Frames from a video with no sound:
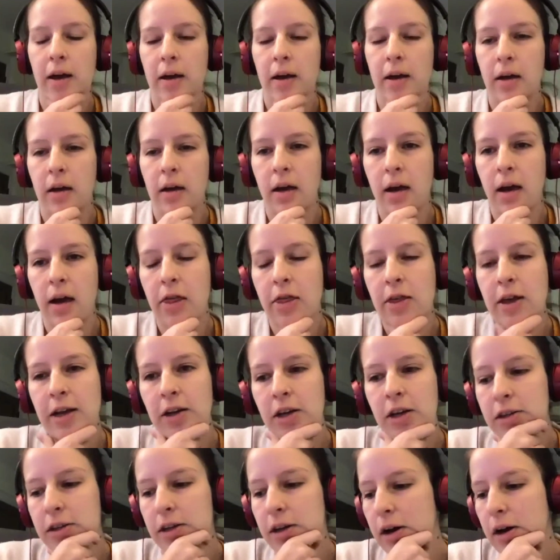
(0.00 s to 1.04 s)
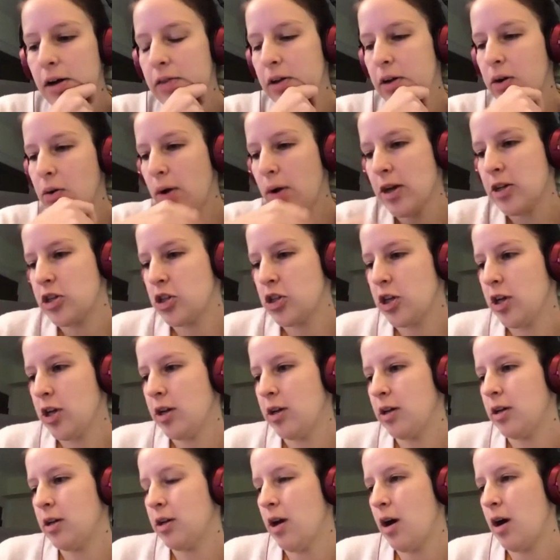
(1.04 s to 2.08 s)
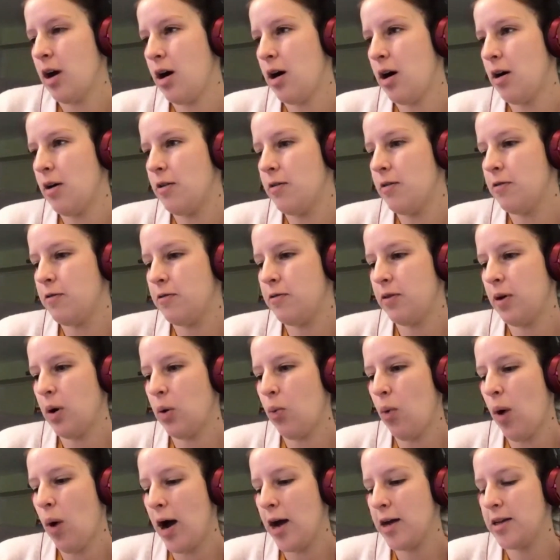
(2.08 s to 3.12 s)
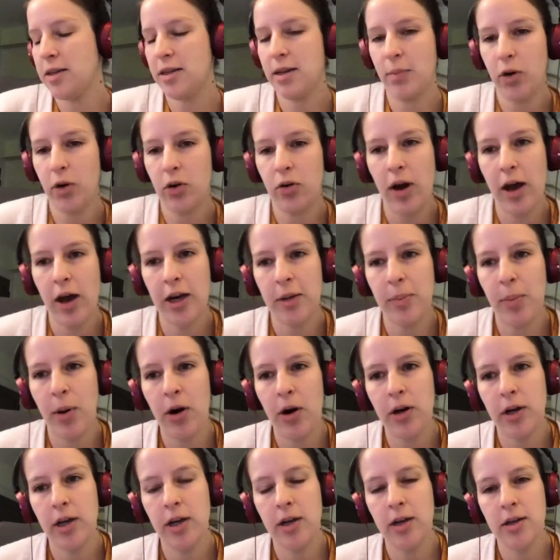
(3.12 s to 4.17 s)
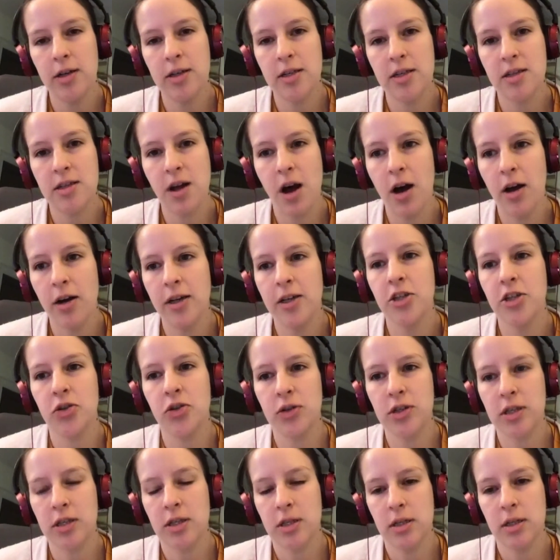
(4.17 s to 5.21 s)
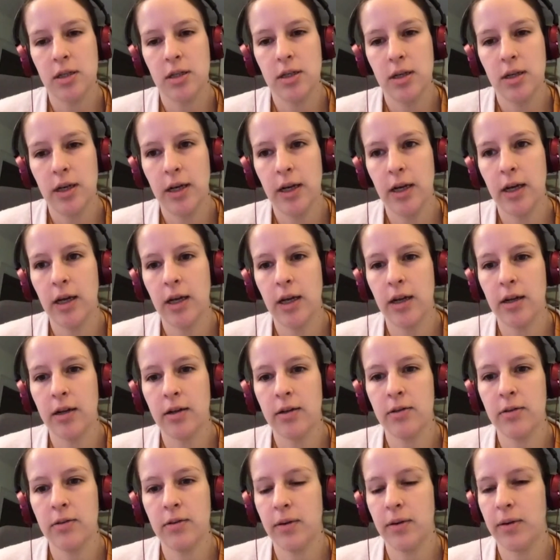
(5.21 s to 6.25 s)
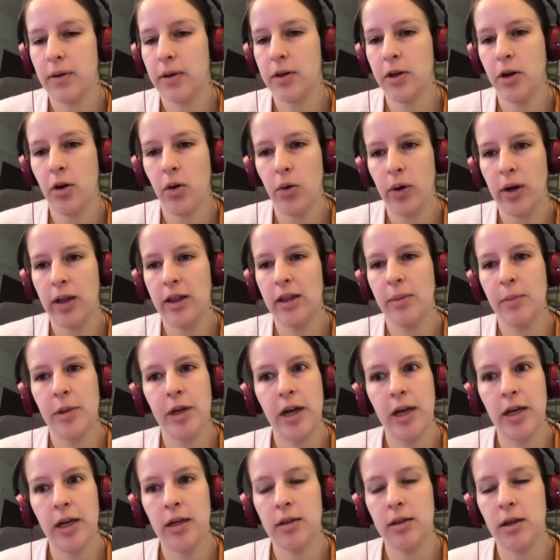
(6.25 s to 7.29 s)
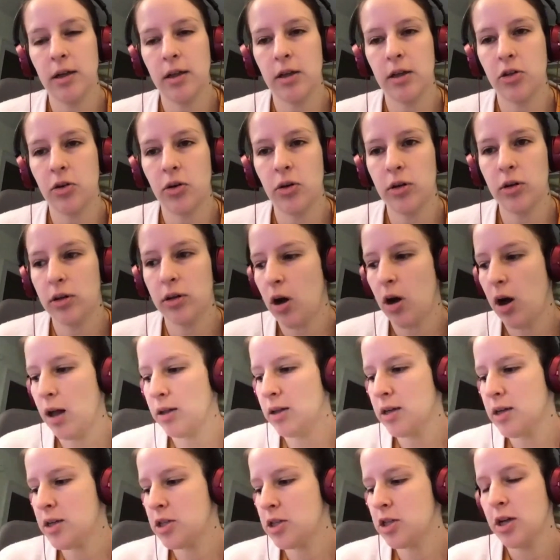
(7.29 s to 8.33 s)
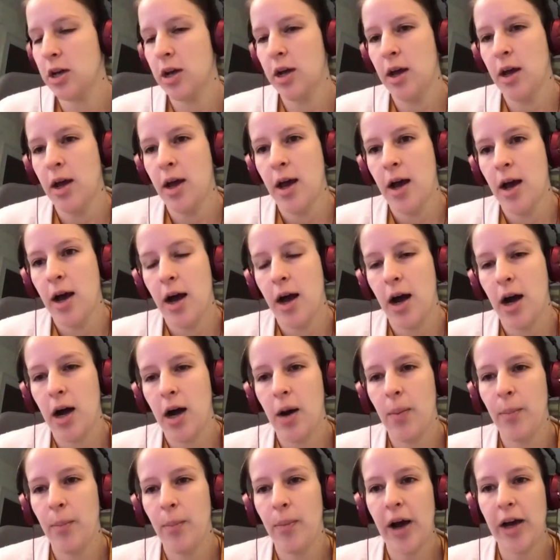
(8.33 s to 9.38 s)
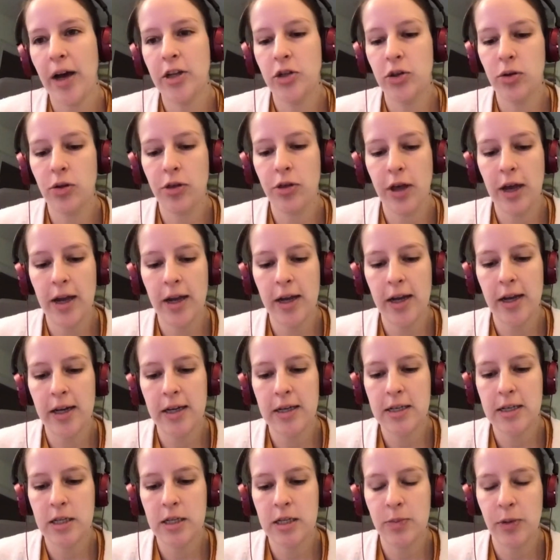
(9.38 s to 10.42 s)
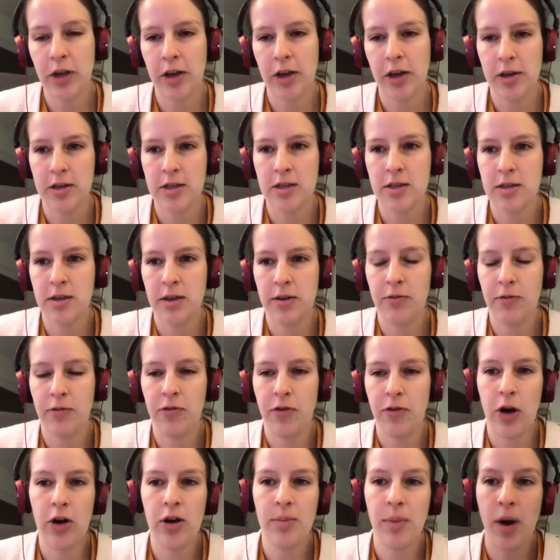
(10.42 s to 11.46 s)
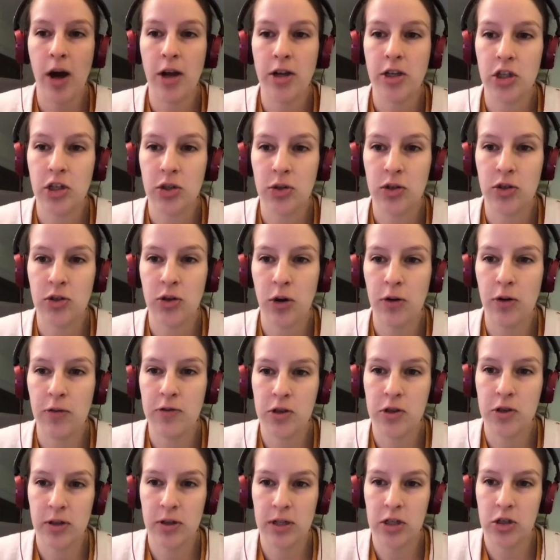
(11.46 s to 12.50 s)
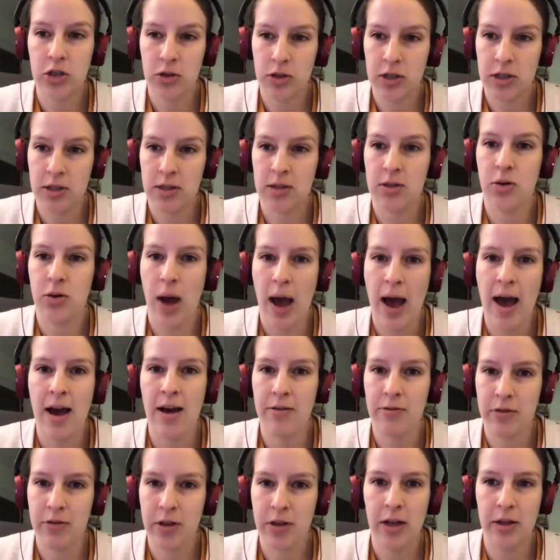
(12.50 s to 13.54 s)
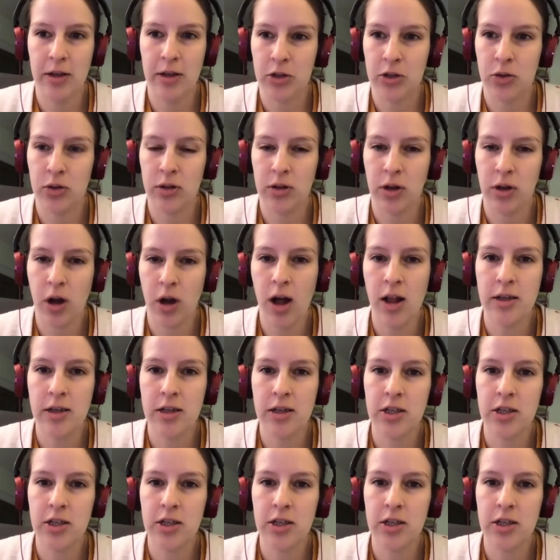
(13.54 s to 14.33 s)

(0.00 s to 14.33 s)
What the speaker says: I think on the question of why the Democratic Party is not interested in, eliminating the Electoral College, I do think it is because it very much serves their interest to have the Electoral College.